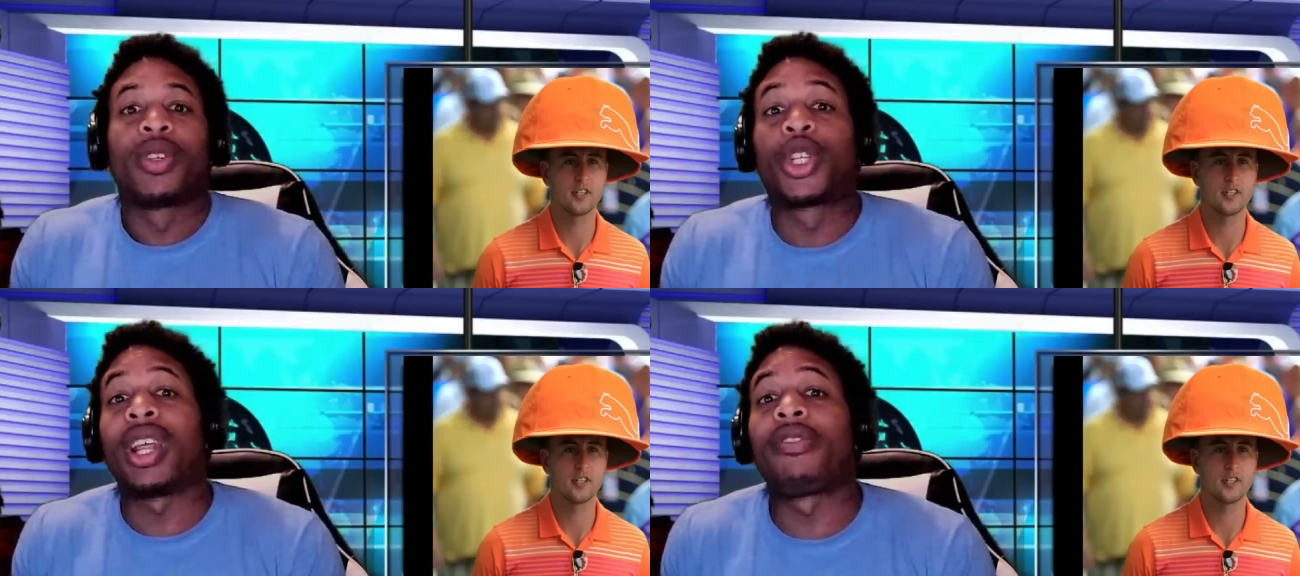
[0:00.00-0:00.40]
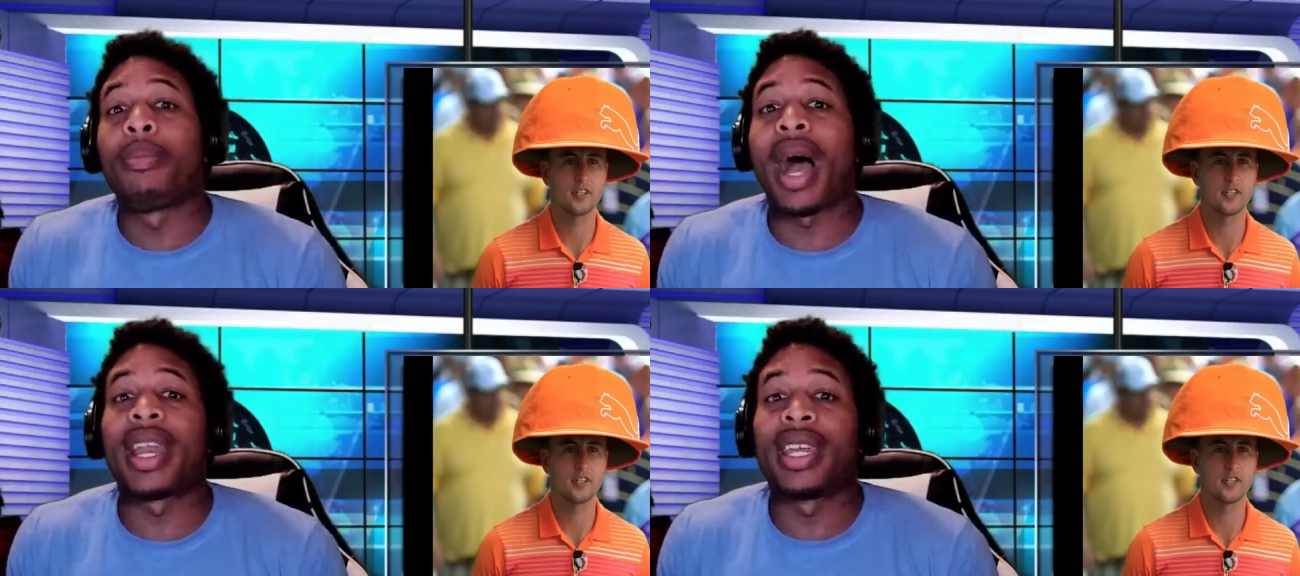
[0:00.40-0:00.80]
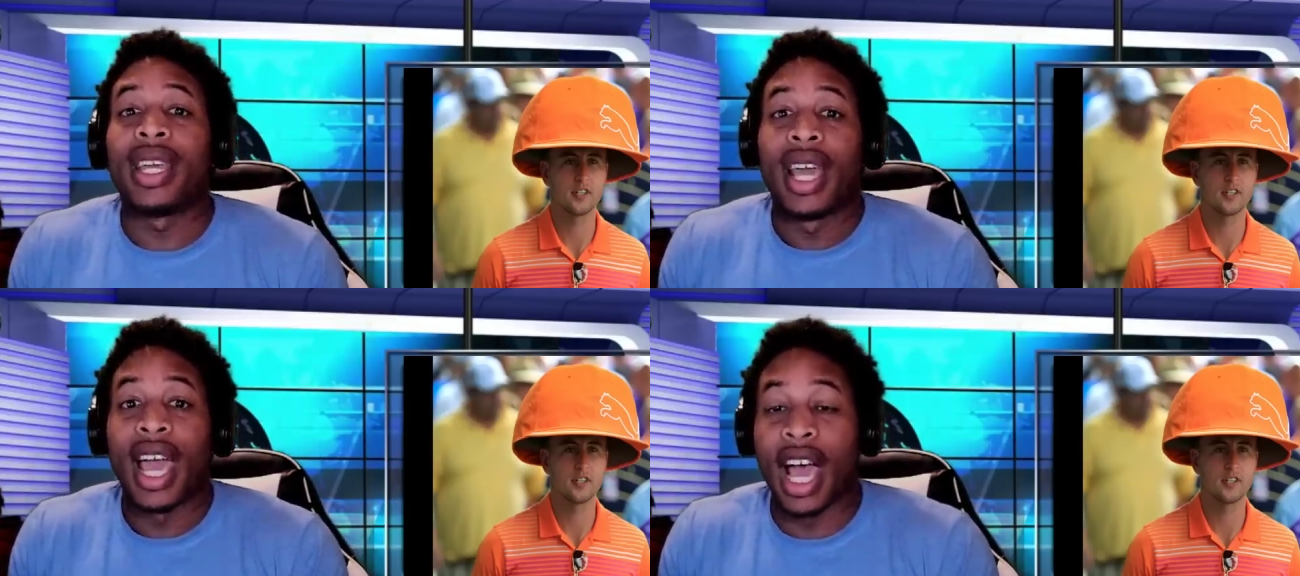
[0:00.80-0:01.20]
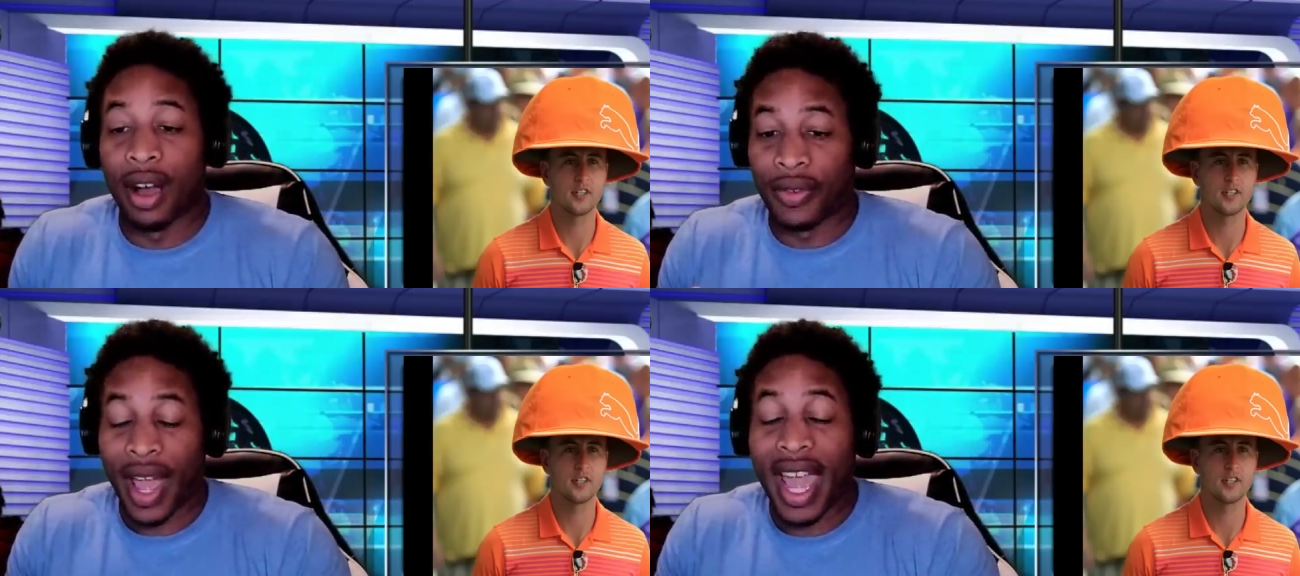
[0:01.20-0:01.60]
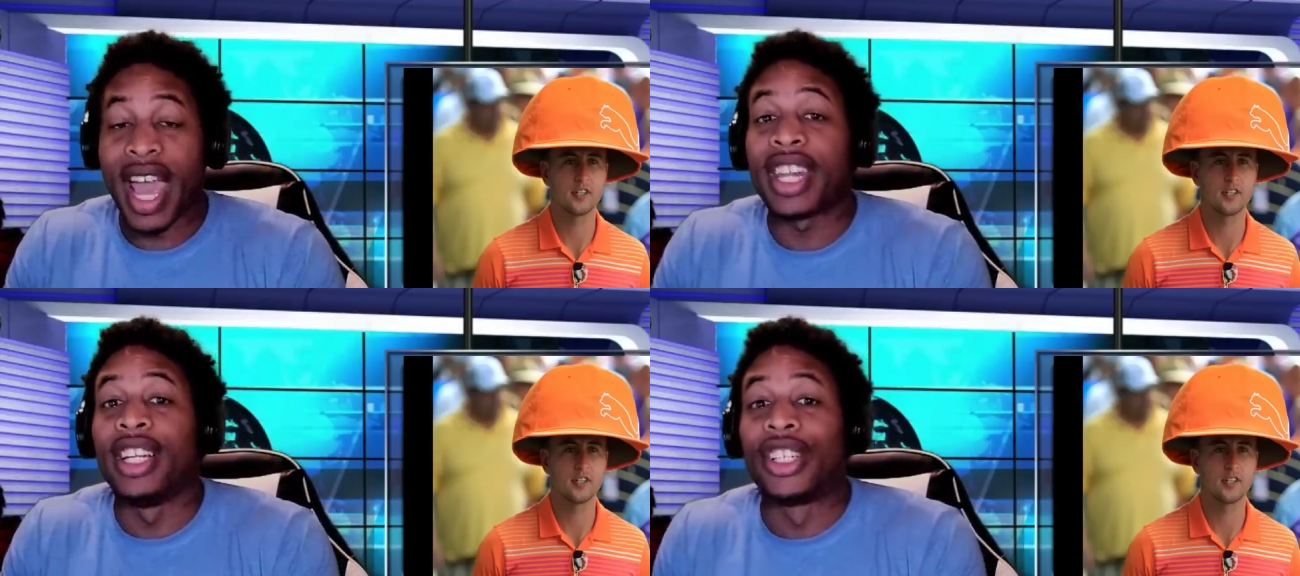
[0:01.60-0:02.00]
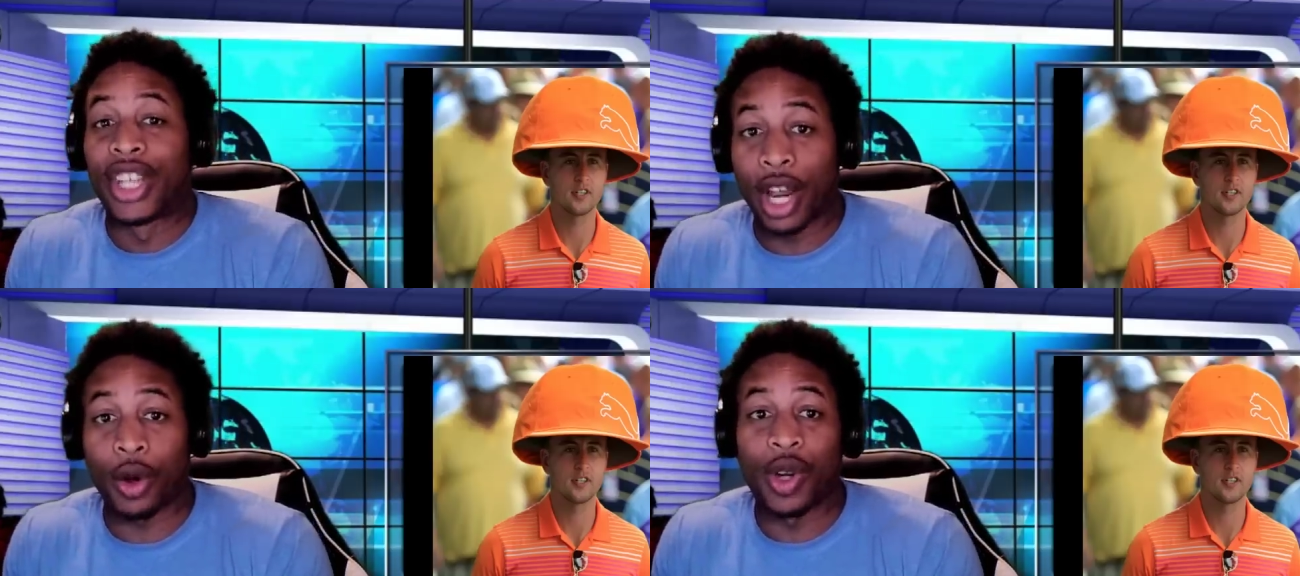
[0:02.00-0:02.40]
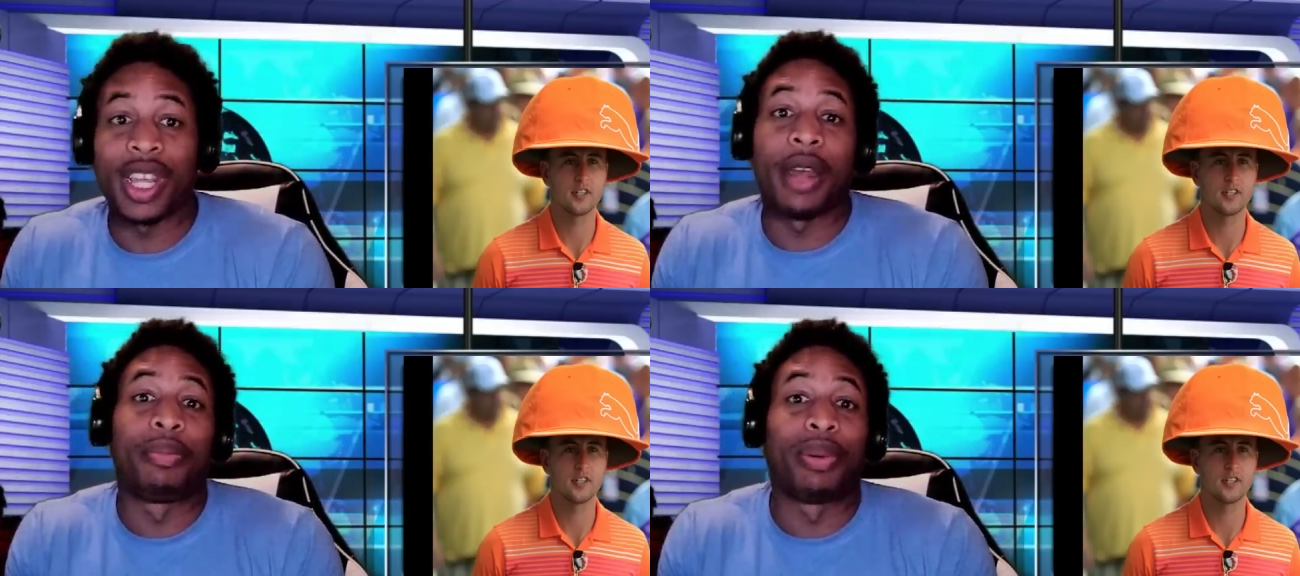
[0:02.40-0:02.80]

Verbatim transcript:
Speaker 1: should everybody have had integrity and